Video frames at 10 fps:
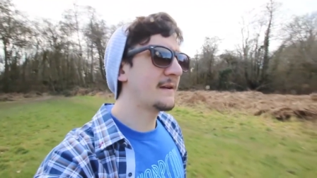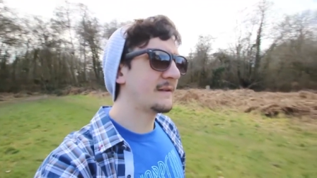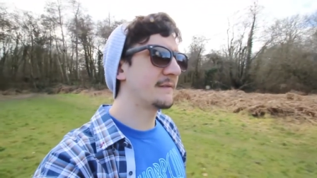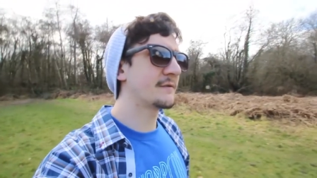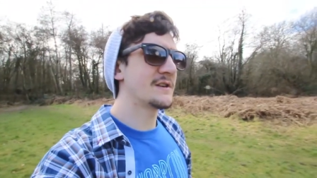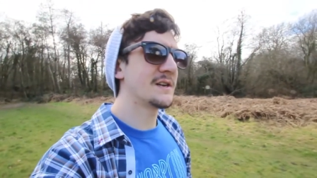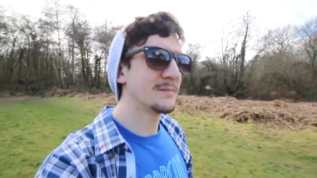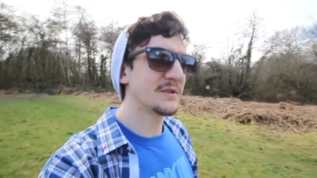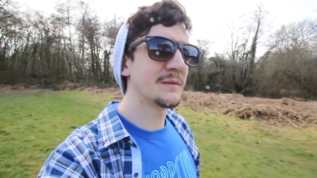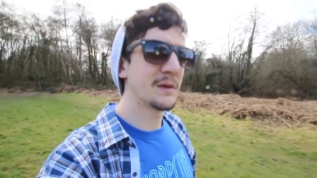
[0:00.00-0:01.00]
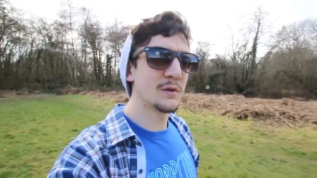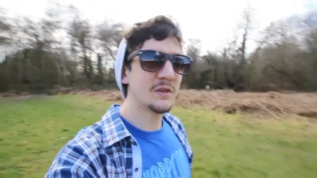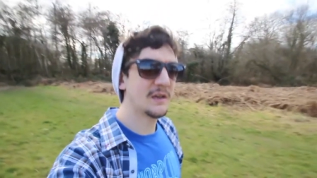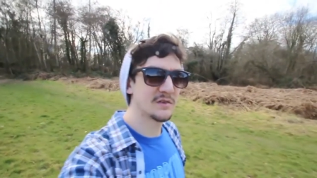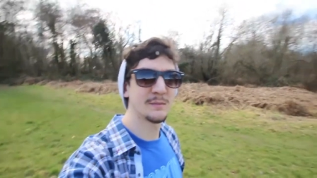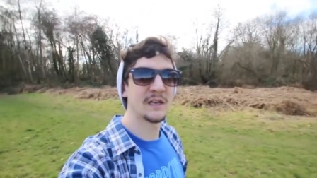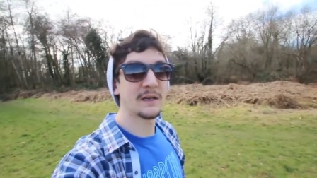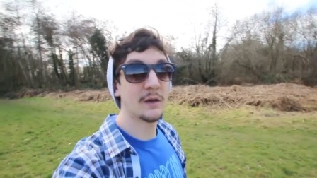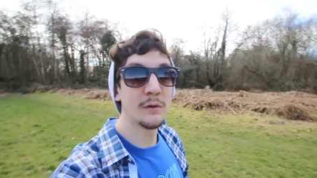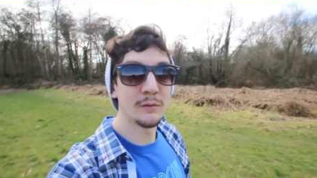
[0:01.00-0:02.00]
every time something would change, I'd be
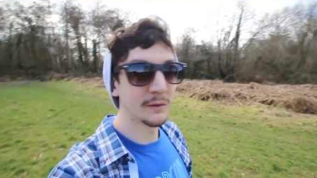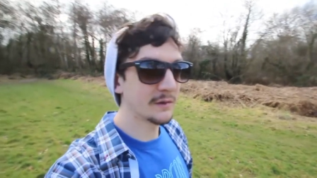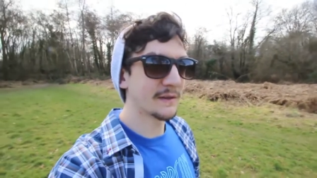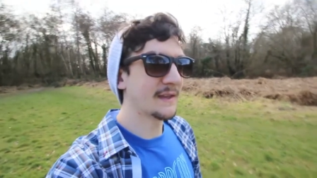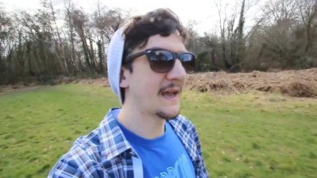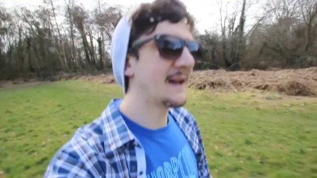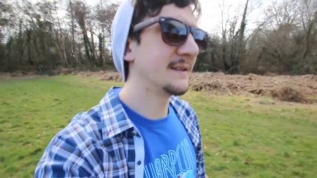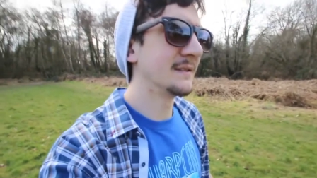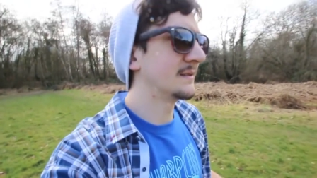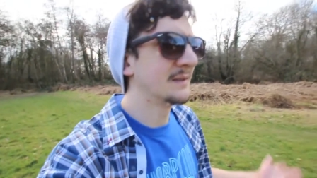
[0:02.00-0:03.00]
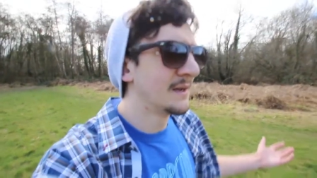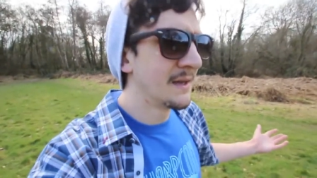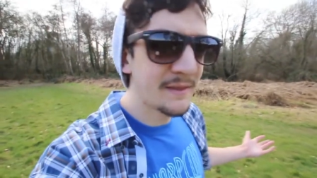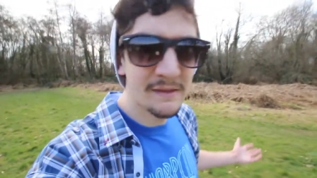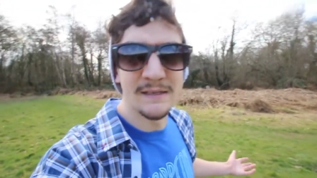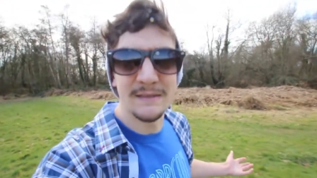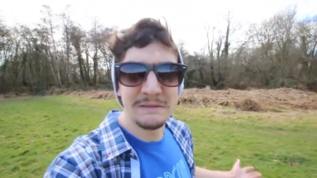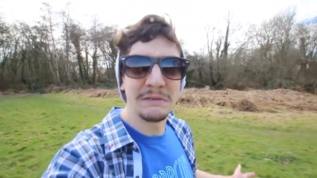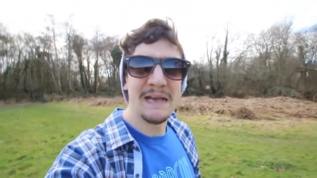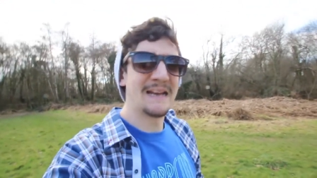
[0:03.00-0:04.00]
like, oh, look, they added this,
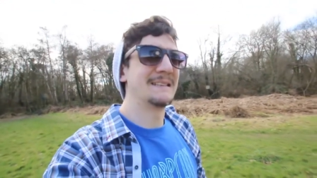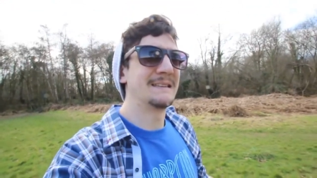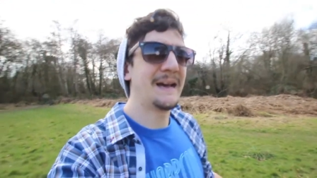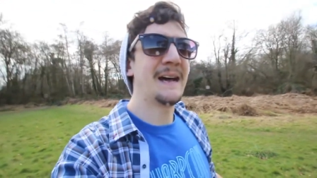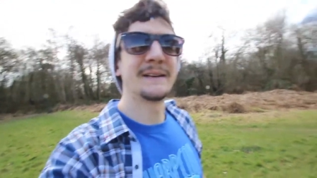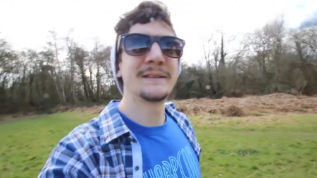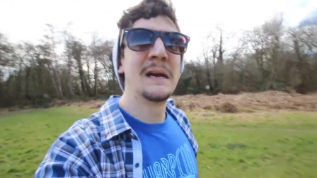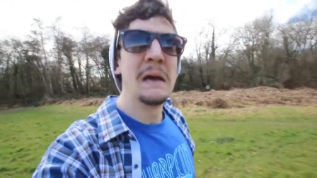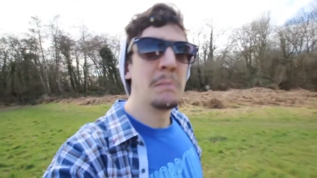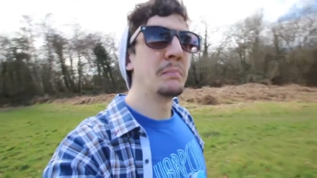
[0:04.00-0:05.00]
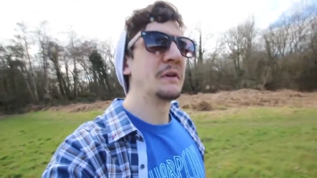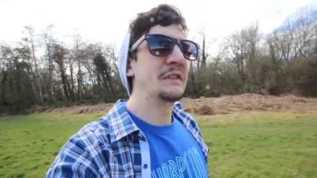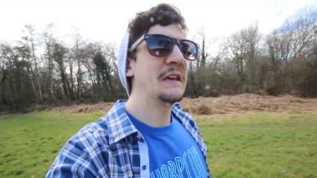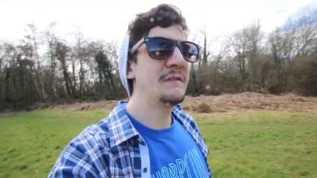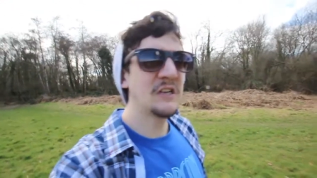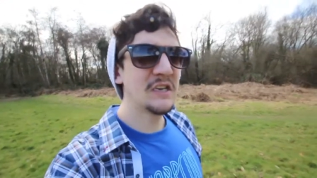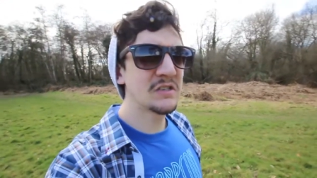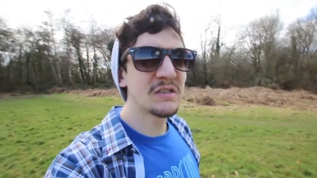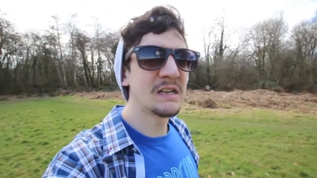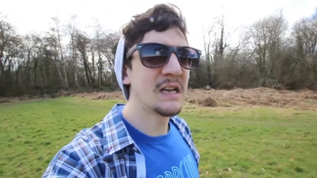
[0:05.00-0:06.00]
or they added that. But they've
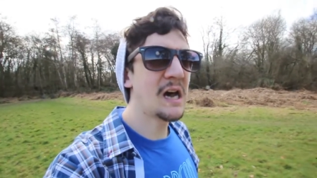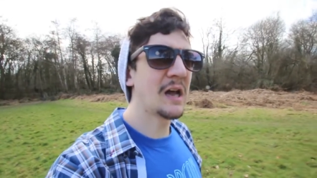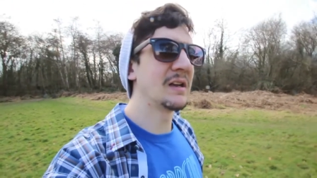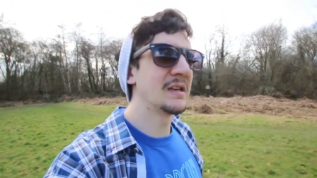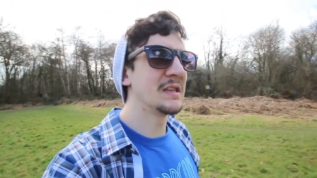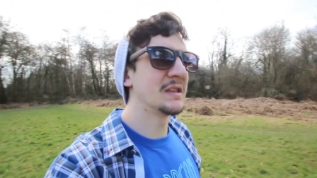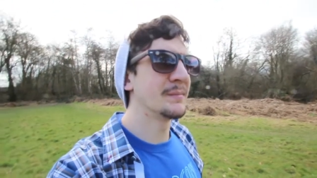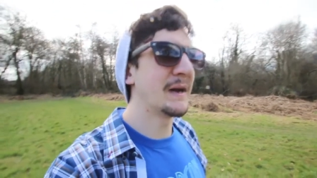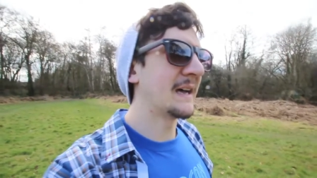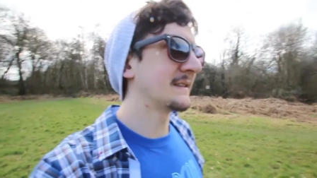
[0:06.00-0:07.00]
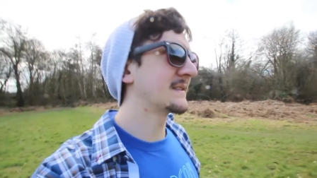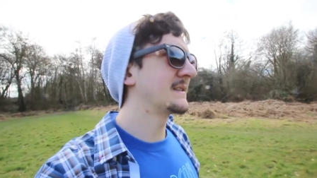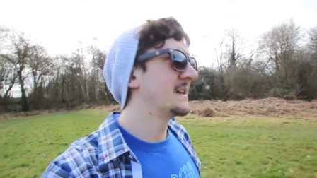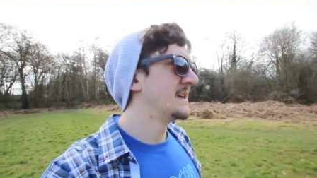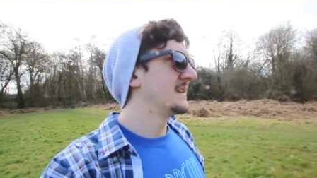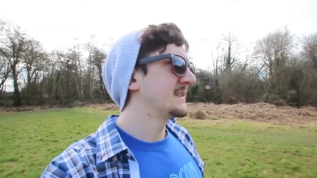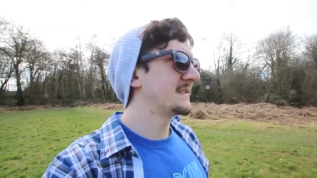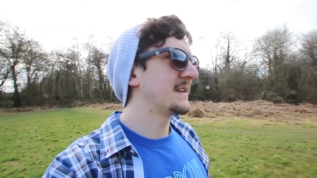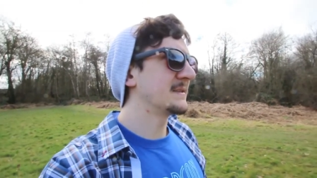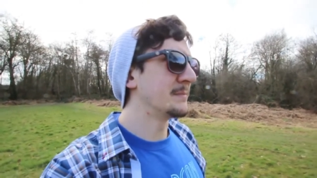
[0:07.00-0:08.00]
changed a lot in the past
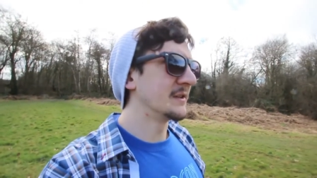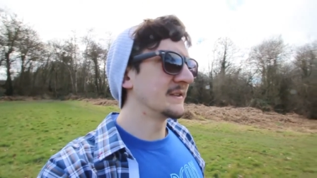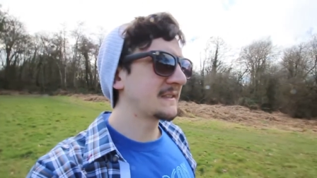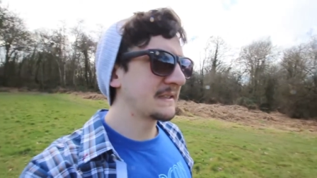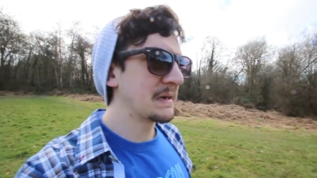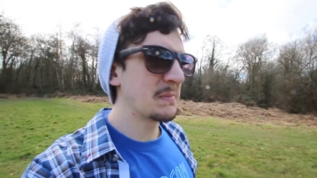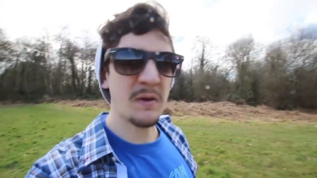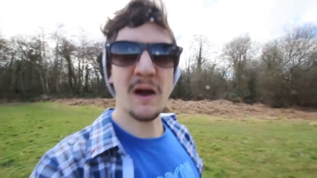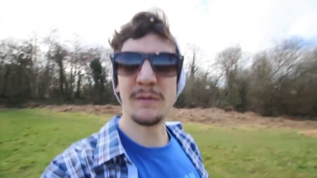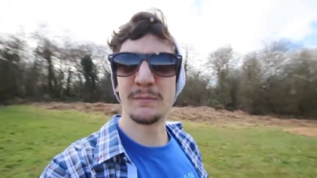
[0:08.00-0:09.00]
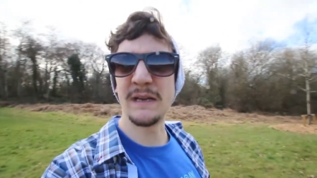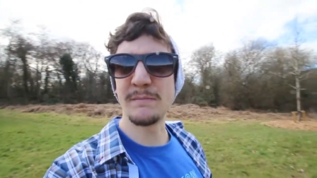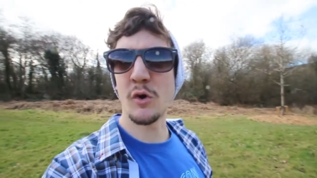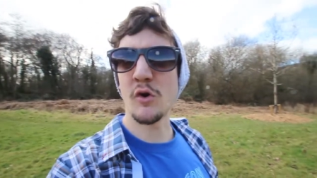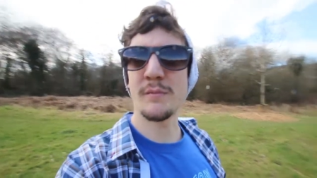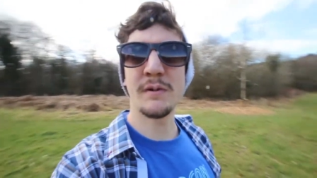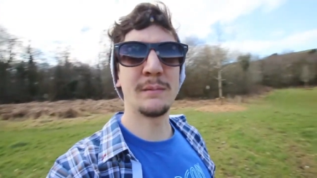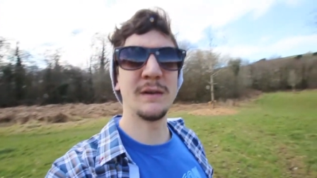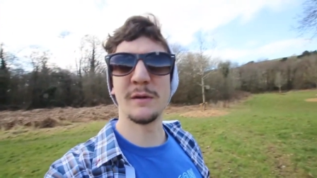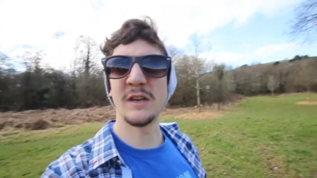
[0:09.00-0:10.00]
6 months, probably more,
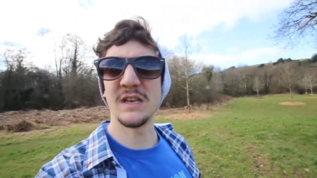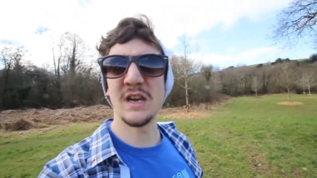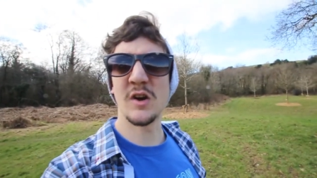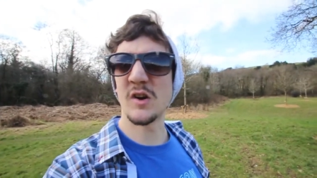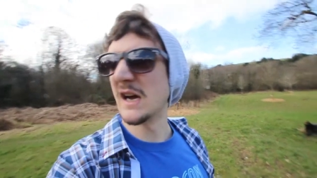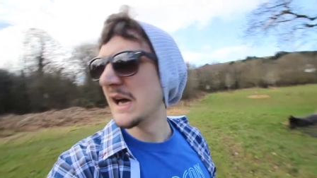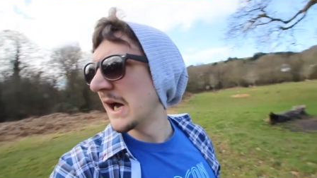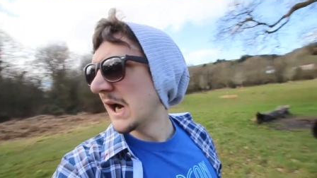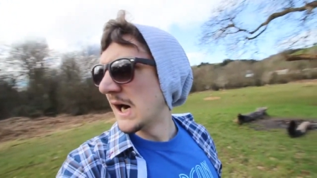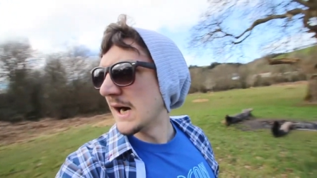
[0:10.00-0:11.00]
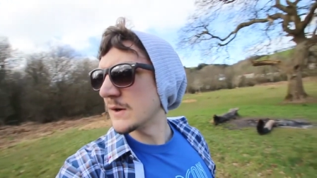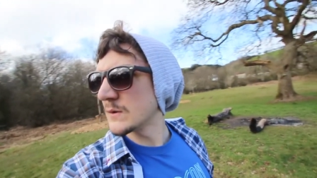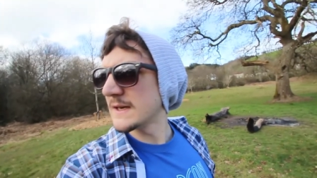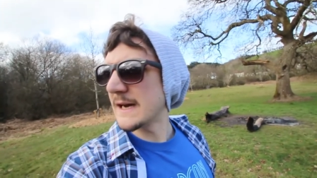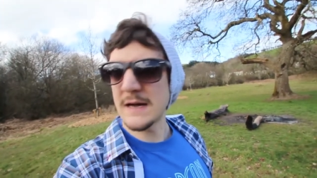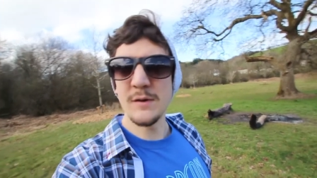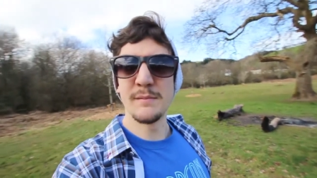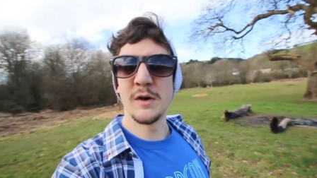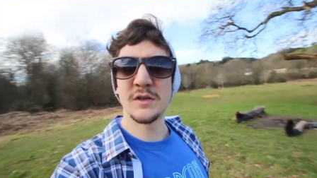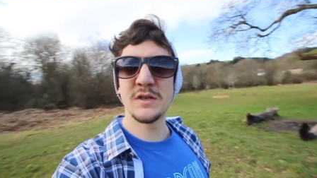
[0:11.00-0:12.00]
probably about a year. I don't get out
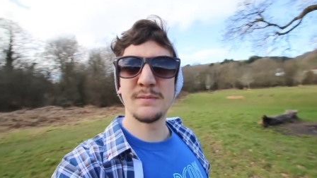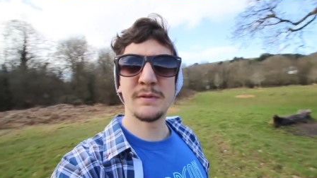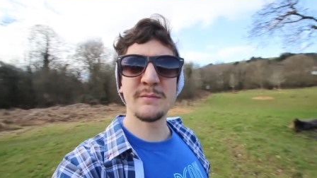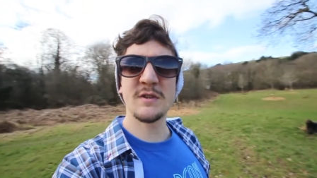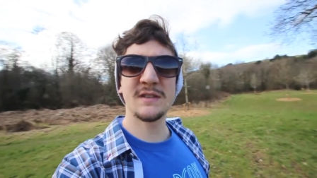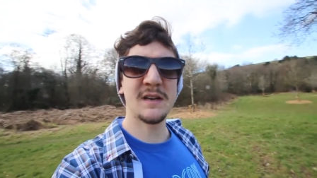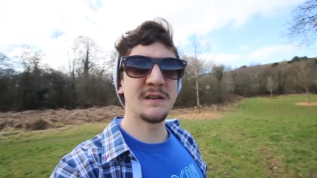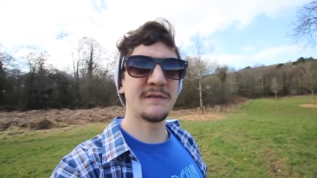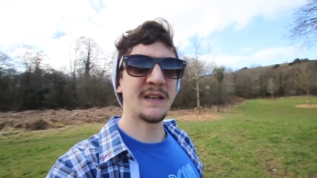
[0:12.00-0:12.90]
much, but I'm just kind of